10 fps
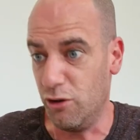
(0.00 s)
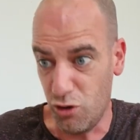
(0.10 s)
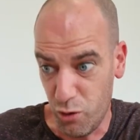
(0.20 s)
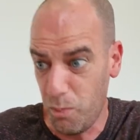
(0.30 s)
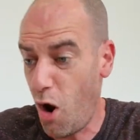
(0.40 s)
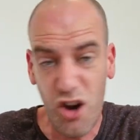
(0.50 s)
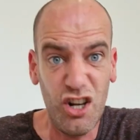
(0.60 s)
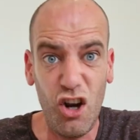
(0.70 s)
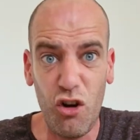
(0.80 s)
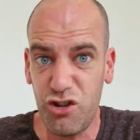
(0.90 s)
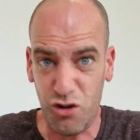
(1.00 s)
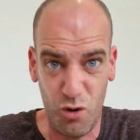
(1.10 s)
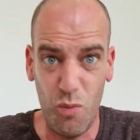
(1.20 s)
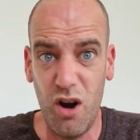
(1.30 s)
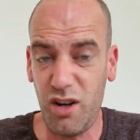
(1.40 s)
We've got to earn your lunch, got to
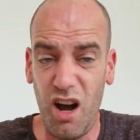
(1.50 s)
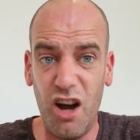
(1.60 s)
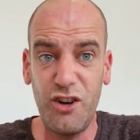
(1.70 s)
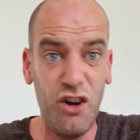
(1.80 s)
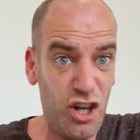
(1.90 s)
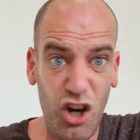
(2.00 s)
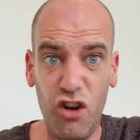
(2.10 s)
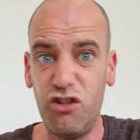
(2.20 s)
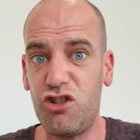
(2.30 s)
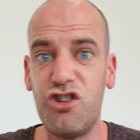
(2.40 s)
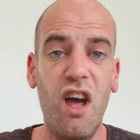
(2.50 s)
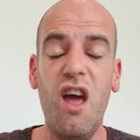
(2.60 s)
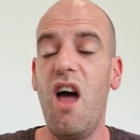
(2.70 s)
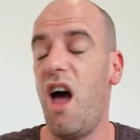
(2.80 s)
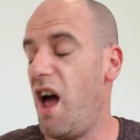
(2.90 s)
work hard, earn your lunch.
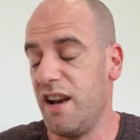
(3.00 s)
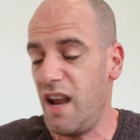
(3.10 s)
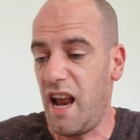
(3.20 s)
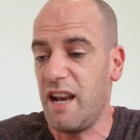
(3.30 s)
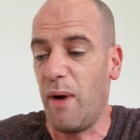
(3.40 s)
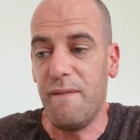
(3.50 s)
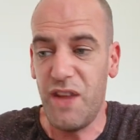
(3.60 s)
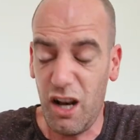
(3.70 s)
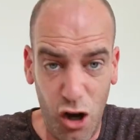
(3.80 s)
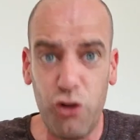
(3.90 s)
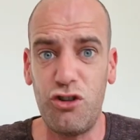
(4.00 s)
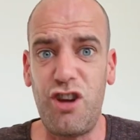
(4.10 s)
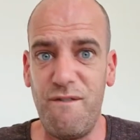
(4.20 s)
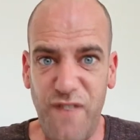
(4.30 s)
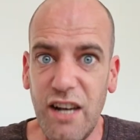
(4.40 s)
And anyway, the lunch
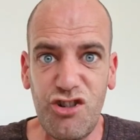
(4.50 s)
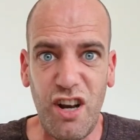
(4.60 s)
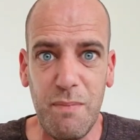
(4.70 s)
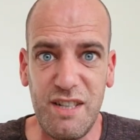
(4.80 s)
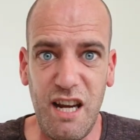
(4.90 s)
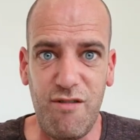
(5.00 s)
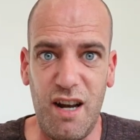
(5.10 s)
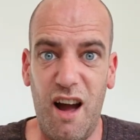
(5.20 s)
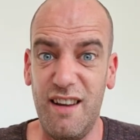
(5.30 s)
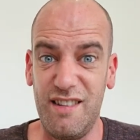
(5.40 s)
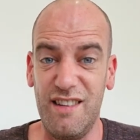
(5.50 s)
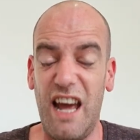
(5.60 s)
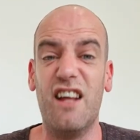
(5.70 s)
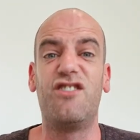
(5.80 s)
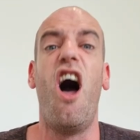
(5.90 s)
eventually materialises,
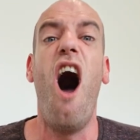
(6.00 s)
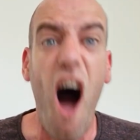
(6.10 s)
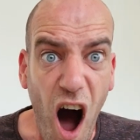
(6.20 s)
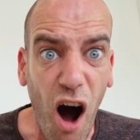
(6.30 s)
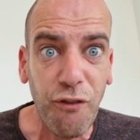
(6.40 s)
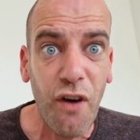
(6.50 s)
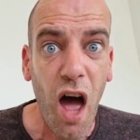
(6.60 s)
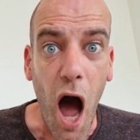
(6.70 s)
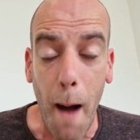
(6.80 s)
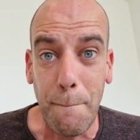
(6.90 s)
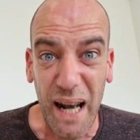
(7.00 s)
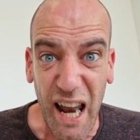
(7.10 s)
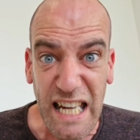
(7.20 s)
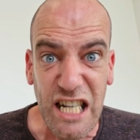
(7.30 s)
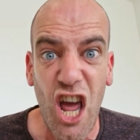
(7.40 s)
and it's half a
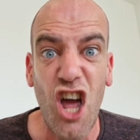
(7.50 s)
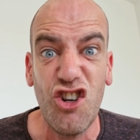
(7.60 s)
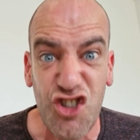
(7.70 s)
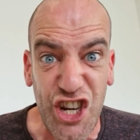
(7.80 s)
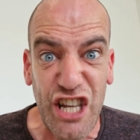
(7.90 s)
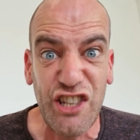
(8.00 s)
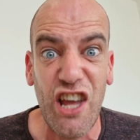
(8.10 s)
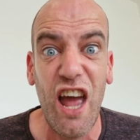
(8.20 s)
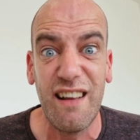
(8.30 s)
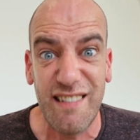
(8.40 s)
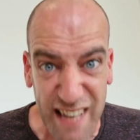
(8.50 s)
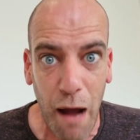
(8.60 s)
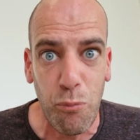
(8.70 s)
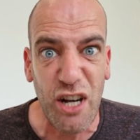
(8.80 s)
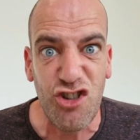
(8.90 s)
plain cheese
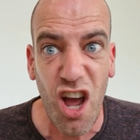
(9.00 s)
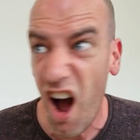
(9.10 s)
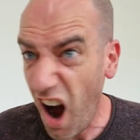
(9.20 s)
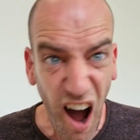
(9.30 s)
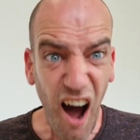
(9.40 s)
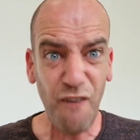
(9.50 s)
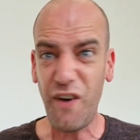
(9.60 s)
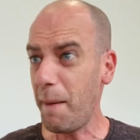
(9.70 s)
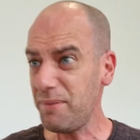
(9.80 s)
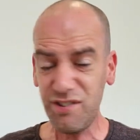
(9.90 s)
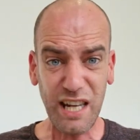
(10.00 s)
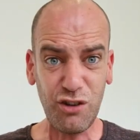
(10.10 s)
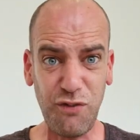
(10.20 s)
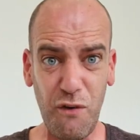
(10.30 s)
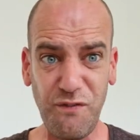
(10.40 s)
sandwich. Half? I'm
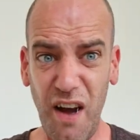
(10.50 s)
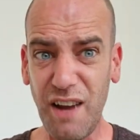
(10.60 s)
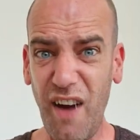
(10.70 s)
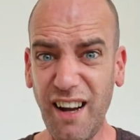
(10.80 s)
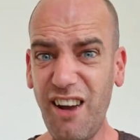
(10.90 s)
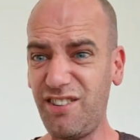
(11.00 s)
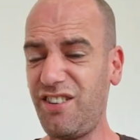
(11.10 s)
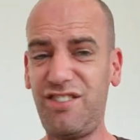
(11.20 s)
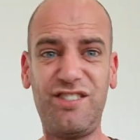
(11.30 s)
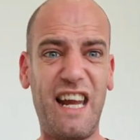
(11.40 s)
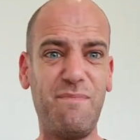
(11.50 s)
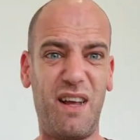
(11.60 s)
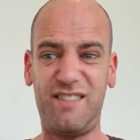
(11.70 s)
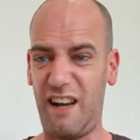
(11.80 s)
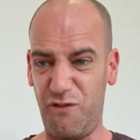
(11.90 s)
6'5". I can't sustain
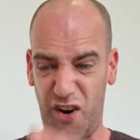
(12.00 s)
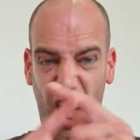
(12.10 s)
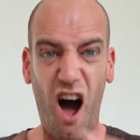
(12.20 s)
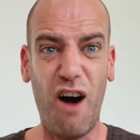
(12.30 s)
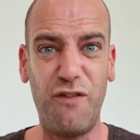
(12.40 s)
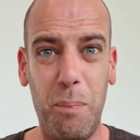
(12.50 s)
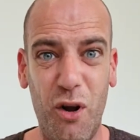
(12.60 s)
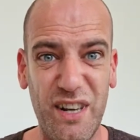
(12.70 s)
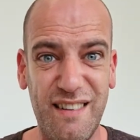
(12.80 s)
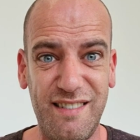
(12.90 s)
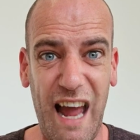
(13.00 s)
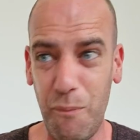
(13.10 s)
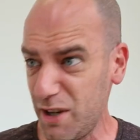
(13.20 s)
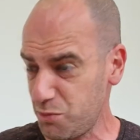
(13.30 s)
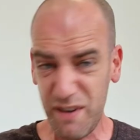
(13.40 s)
myself on half a bloody
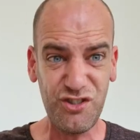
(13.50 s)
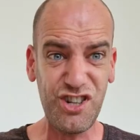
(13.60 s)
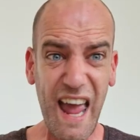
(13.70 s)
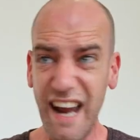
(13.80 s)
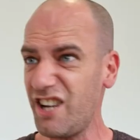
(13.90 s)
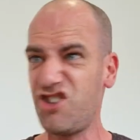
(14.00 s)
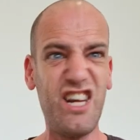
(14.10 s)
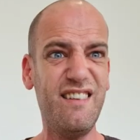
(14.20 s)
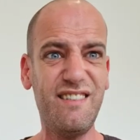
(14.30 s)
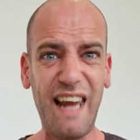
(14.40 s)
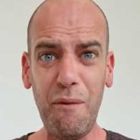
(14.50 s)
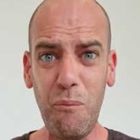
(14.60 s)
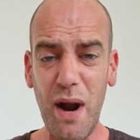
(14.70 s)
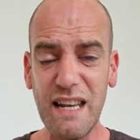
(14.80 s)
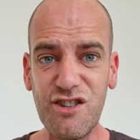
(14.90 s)
sandwich. We shared a cheese
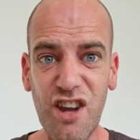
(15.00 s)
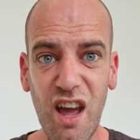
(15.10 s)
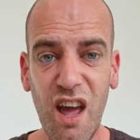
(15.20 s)
sandwich.